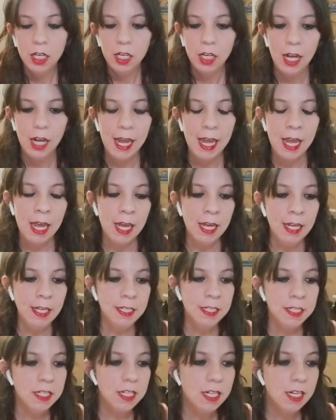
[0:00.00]

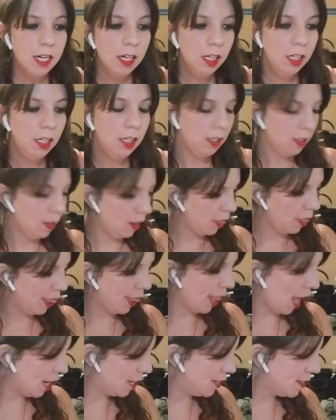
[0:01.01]
And
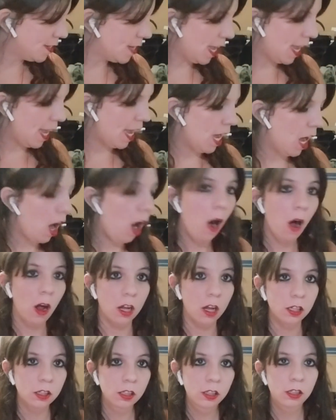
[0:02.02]
that is
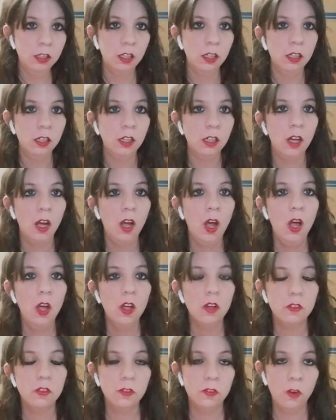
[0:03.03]
all
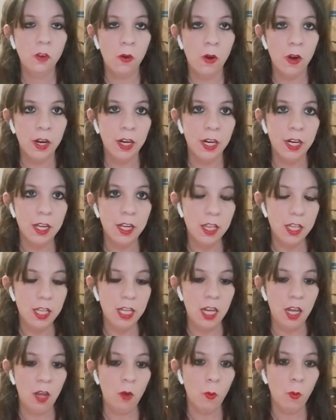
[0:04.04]
for
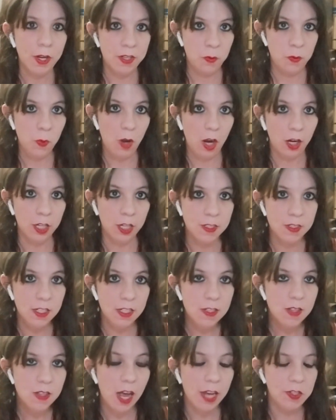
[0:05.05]
the works in
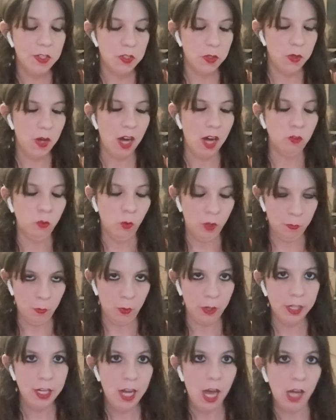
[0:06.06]
progresses. I do have one more
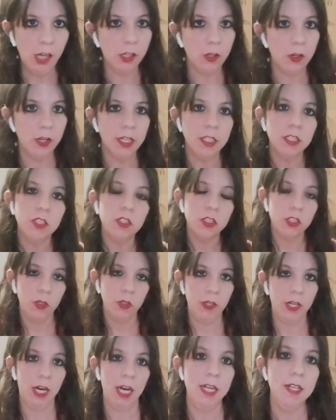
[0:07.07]
category to show
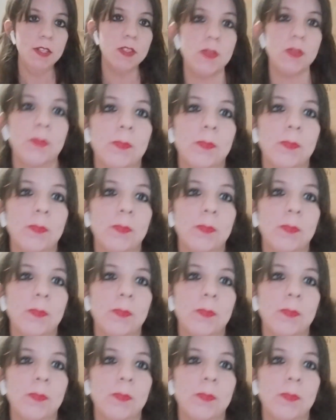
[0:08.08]
you guys.